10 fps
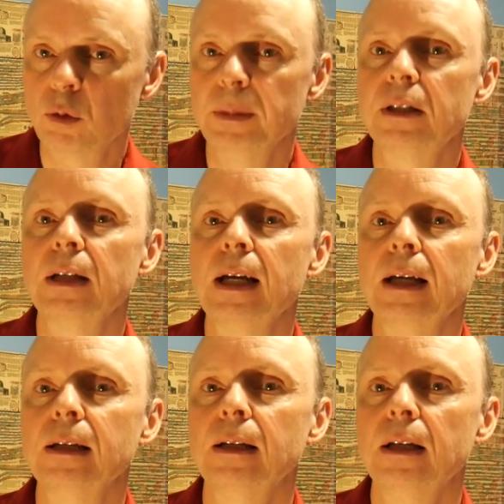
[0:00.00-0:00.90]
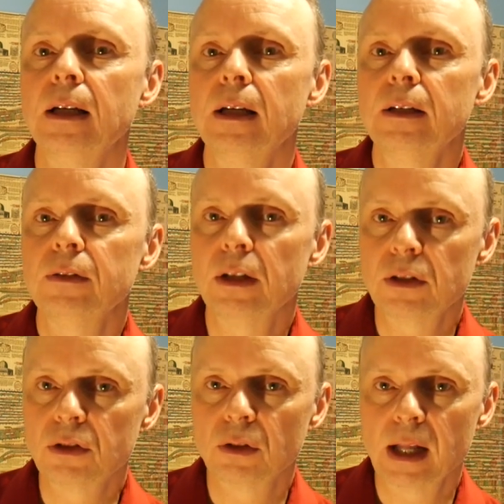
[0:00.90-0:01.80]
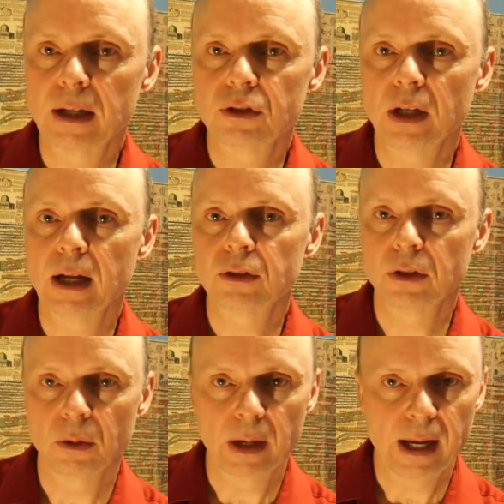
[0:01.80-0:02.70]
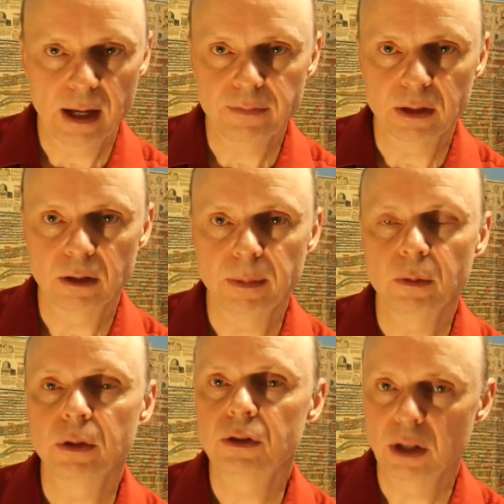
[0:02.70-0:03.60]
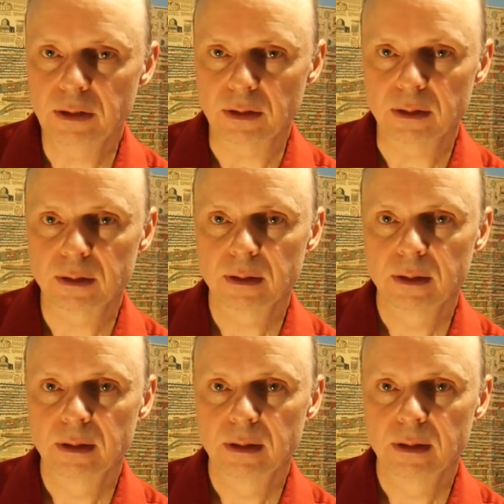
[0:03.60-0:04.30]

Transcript: We'll be saying, this is your last chance to go to heaven, to be with Jesus.